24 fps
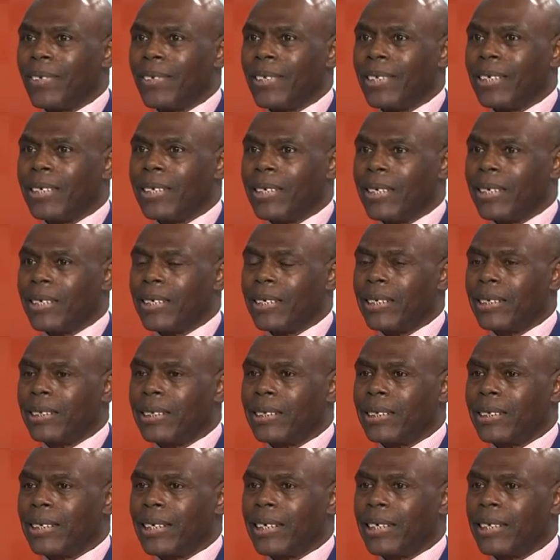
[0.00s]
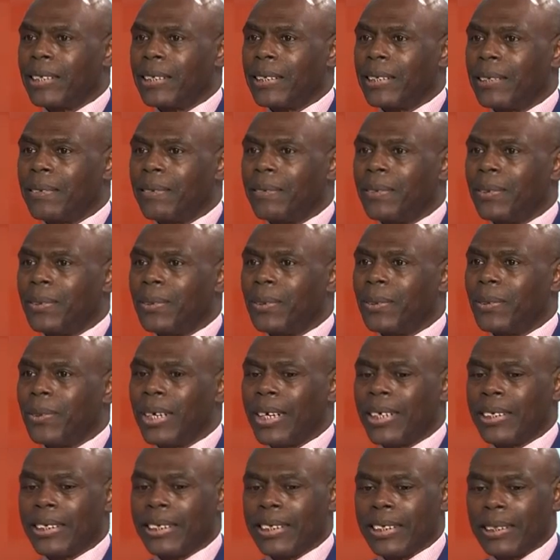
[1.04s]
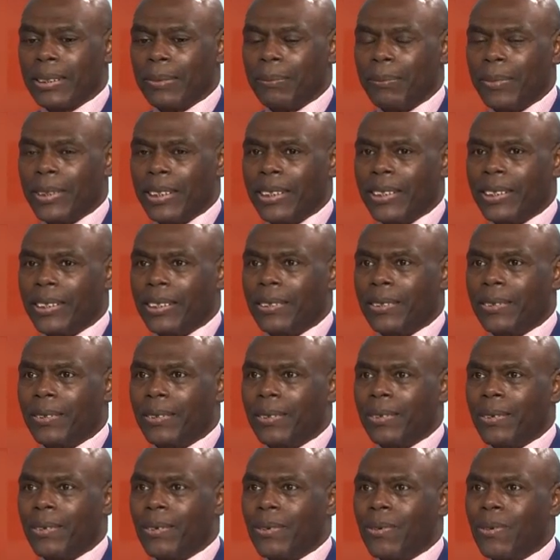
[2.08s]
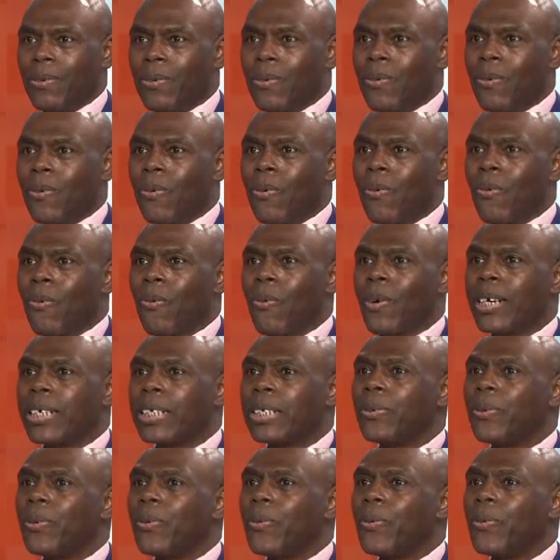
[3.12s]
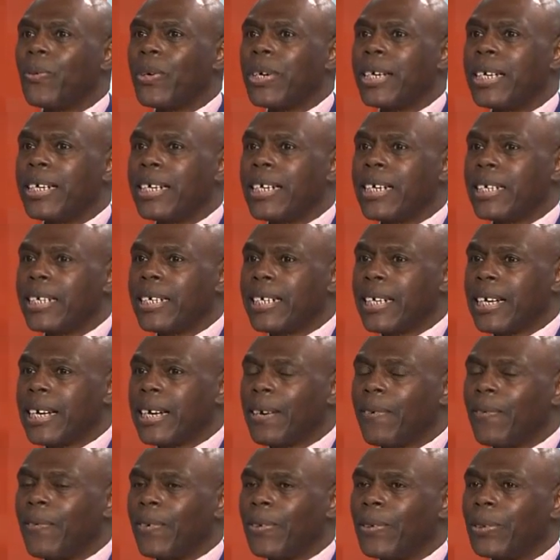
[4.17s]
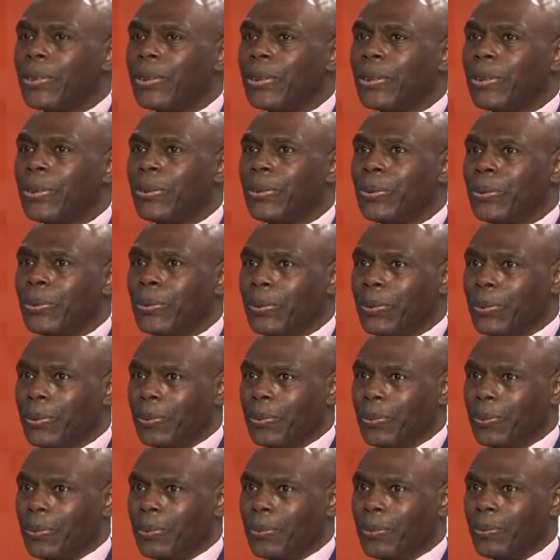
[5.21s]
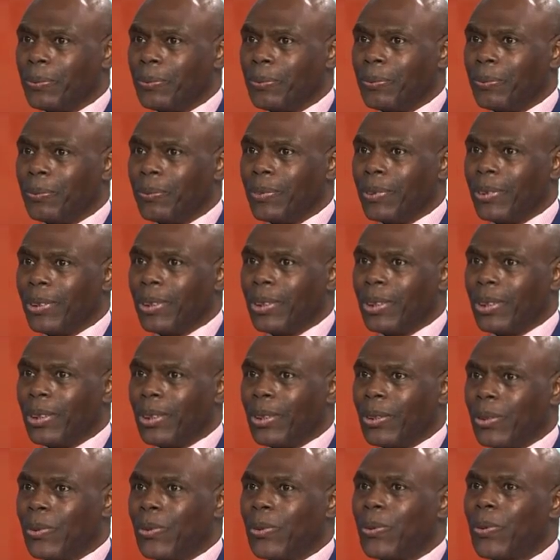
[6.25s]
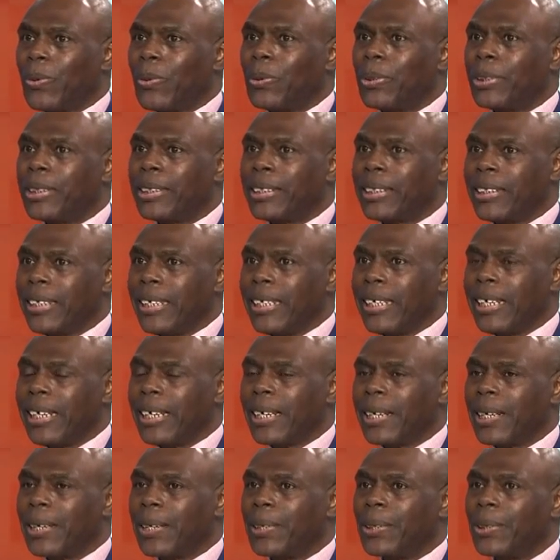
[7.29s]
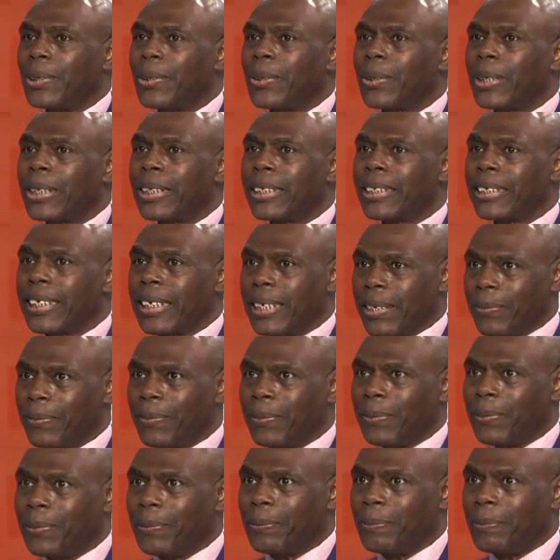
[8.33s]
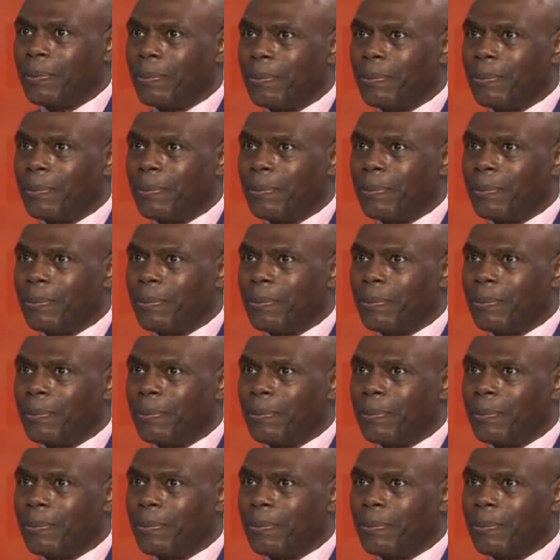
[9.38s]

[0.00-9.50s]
The journalist, asked me, what will it take for you to consider yourself